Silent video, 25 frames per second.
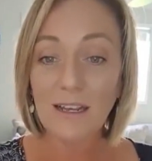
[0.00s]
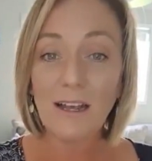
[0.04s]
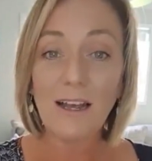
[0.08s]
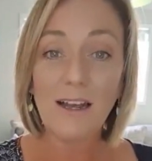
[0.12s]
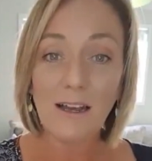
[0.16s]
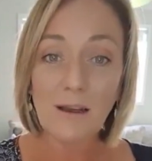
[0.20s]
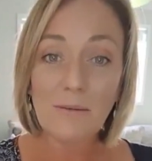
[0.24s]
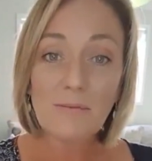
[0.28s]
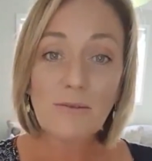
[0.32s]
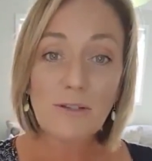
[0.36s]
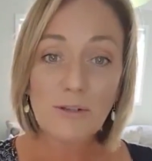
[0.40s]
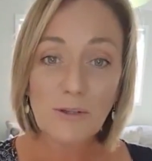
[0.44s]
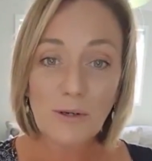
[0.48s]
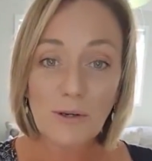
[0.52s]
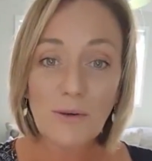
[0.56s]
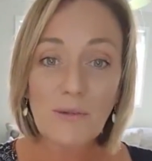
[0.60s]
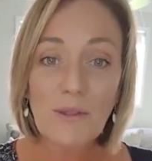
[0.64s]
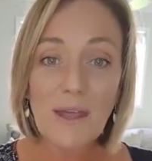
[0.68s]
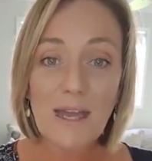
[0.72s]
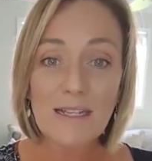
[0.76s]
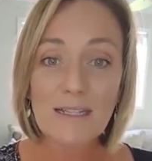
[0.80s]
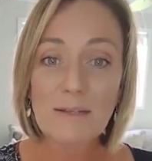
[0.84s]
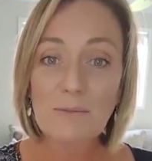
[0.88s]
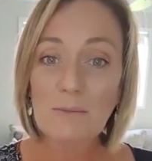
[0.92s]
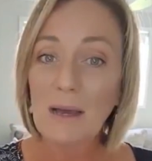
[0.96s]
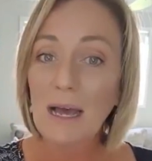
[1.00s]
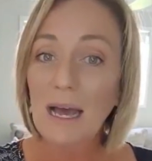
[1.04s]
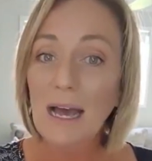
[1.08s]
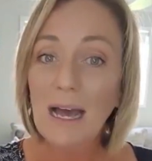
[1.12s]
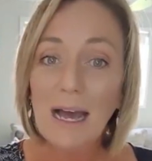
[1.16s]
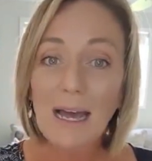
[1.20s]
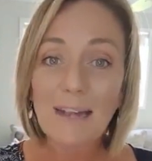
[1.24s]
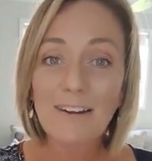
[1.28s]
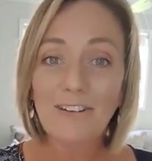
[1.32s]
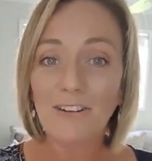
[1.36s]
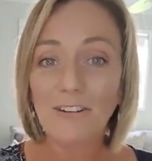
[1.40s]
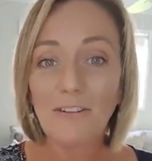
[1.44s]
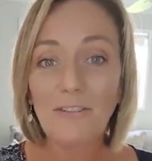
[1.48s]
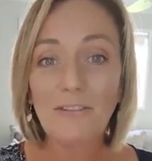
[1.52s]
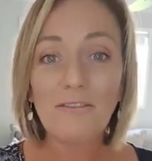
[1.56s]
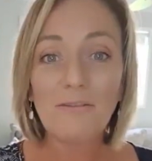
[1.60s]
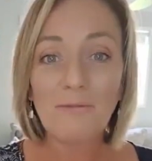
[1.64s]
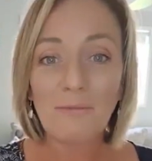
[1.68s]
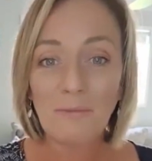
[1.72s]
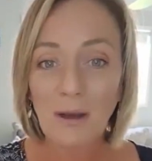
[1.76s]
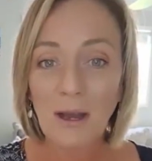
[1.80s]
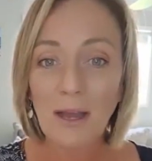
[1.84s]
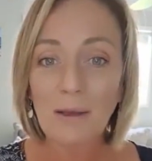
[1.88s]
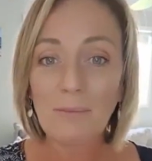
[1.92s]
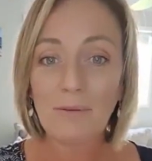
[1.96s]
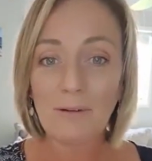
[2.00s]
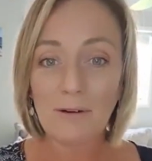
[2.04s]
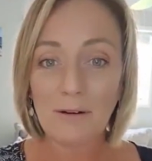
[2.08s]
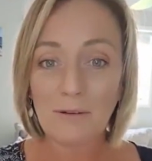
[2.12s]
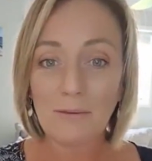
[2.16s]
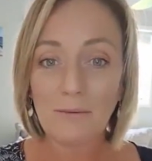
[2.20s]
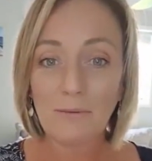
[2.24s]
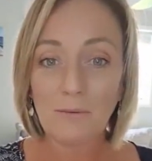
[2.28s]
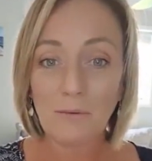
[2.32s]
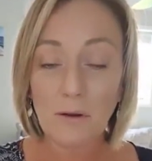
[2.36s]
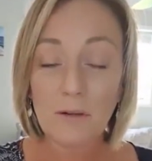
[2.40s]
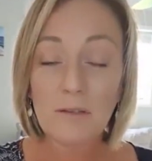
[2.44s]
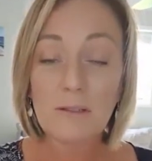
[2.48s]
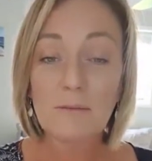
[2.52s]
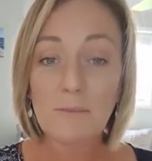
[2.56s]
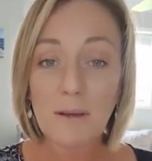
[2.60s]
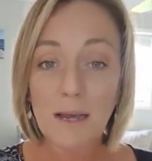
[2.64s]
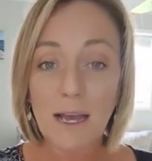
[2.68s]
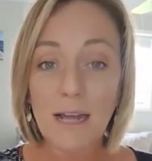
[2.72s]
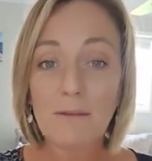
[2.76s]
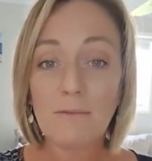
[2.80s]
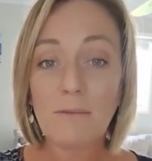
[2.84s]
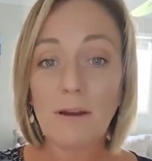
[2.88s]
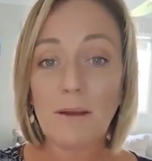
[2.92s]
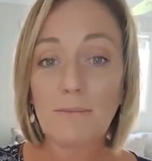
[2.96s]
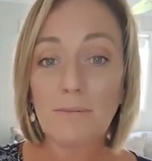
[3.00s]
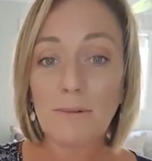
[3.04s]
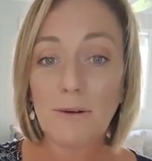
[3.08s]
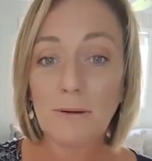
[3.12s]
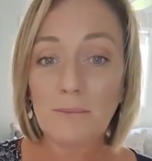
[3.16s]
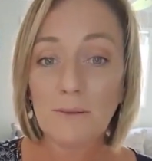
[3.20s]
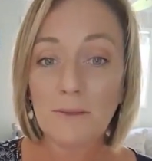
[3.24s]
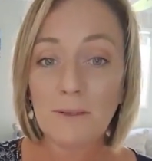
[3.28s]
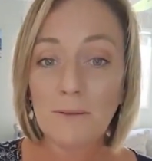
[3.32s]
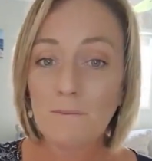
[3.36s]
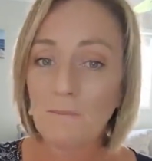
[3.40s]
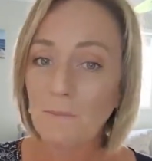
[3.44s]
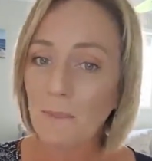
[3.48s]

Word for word: I'm sure that's part of my was part of my problem.